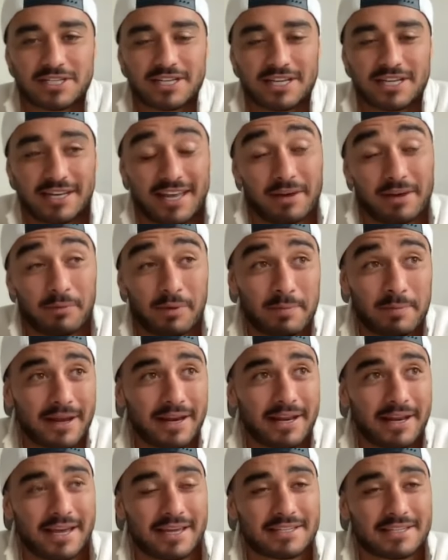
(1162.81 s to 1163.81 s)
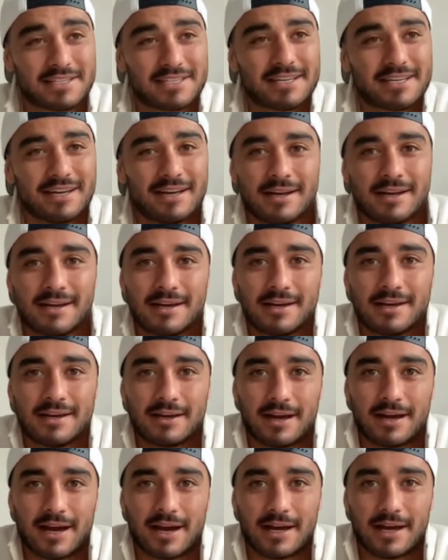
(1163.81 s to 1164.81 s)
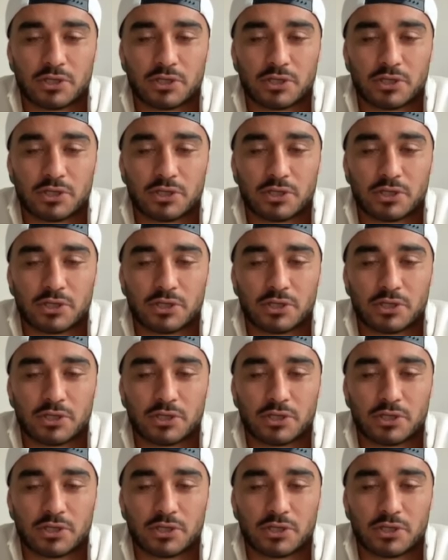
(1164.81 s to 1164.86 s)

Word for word: And yeah, we played against uh,